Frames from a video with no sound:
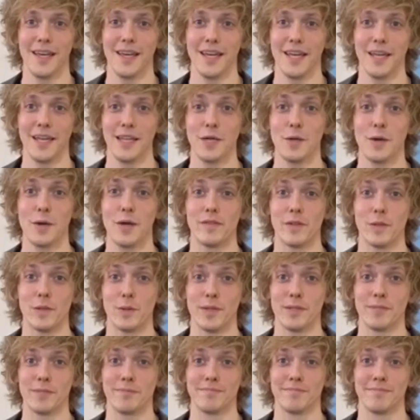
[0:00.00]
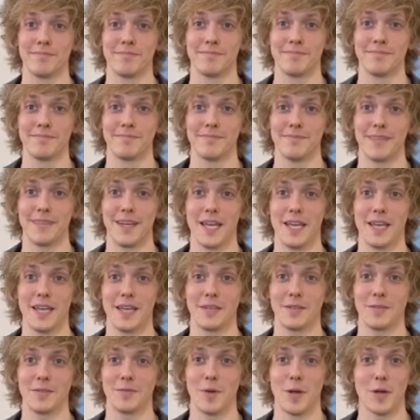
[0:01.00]
Hello everyone,
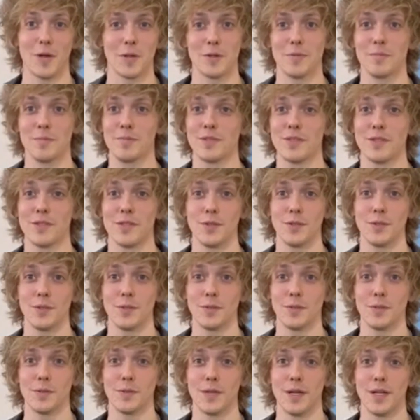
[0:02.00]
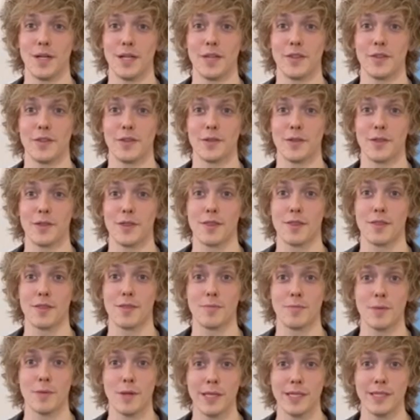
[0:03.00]
and welcome to another
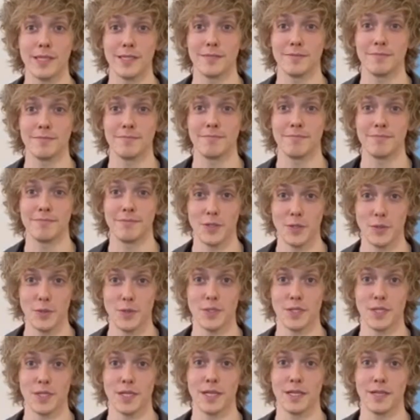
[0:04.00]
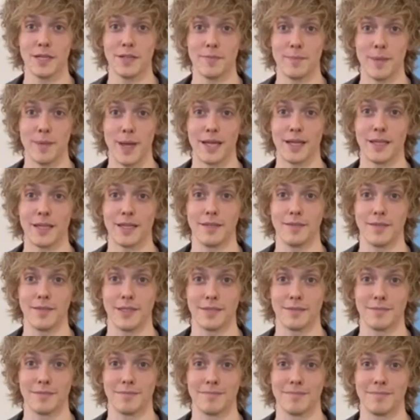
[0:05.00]
thrilling Tuesday of
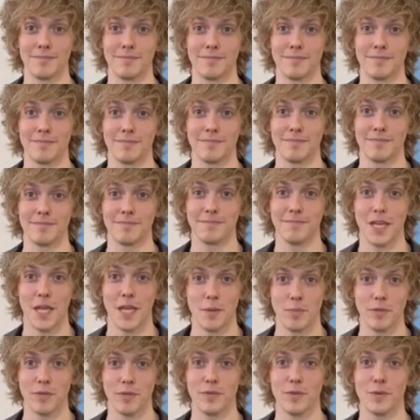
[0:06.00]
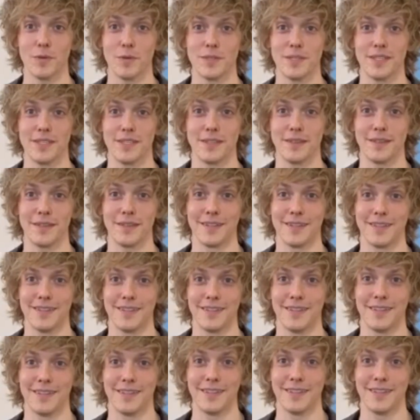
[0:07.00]
Batgiving, April 14th.
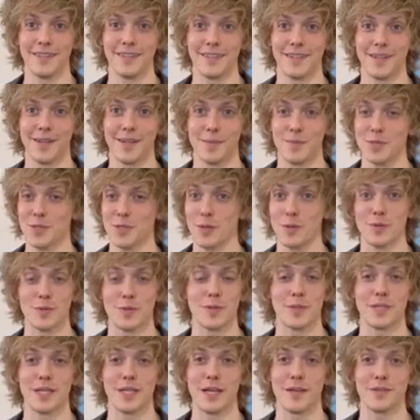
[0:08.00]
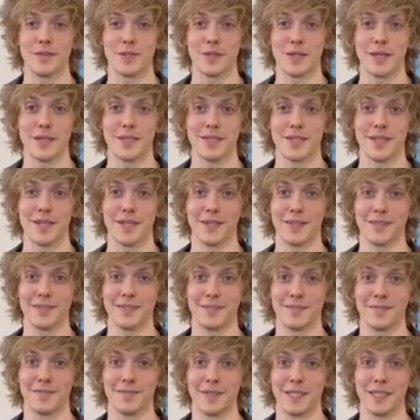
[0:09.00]
I'm so thrilled to have you guys here,
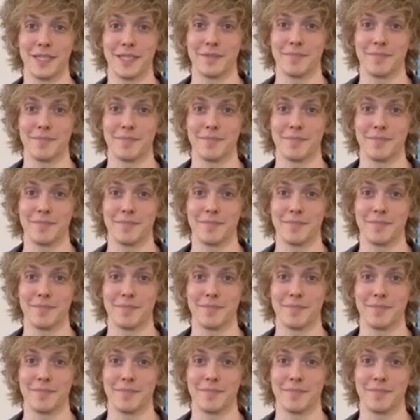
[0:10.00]
really.